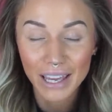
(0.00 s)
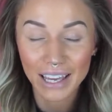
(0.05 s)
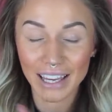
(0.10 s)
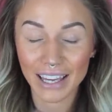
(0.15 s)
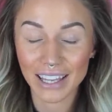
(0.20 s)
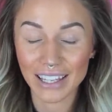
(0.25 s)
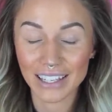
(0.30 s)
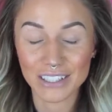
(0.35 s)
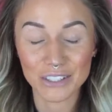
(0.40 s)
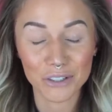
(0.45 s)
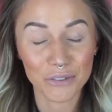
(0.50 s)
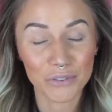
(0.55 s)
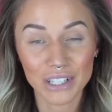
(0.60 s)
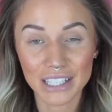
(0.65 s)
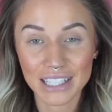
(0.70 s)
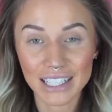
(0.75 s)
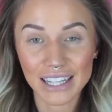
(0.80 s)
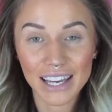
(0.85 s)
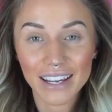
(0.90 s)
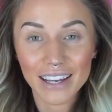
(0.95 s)
and don't
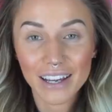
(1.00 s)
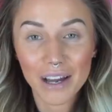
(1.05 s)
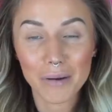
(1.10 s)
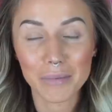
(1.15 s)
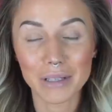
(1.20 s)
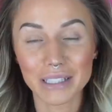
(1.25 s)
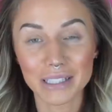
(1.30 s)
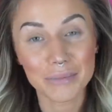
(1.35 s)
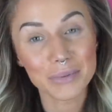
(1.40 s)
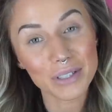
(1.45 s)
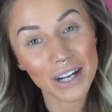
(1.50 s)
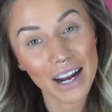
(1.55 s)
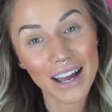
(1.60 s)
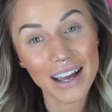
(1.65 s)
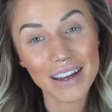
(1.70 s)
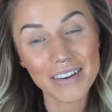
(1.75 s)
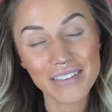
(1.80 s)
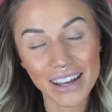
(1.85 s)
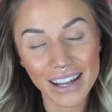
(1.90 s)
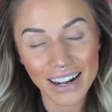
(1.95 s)
forget to like, comment,
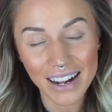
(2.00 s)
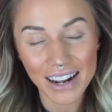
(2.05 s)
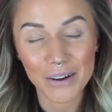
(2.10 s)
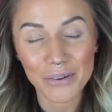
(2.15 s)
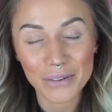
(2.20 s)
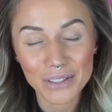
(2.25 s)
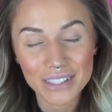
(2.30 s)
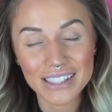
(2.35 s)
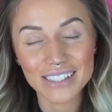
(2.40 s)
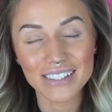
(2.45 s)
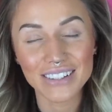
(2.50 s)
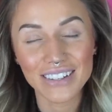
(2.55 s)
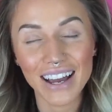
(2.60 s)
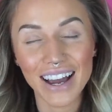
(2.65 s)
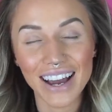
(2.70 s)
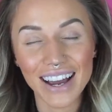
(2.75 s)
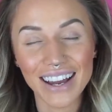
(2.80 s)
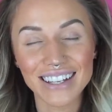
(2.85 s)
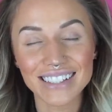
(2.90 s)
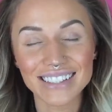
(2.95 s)
subscribe, and I will see you
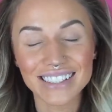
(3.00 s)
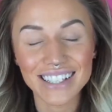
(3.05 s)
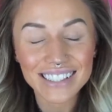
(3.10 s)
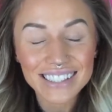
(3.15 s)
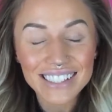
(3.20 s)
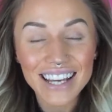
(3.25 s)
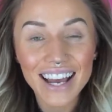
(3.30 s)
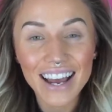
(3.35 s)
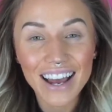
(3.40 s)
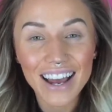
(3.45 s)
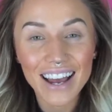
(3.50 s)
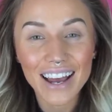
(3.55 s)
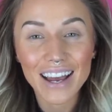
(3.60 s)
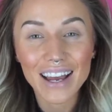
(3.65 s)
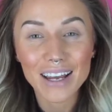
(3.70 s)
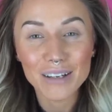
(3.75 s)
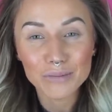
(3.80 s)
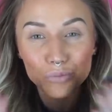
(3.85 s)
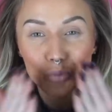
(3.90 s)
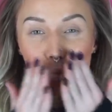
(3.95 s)
guys next
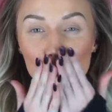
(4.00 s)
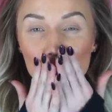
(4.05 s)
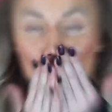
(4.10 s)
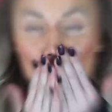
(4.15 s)
time.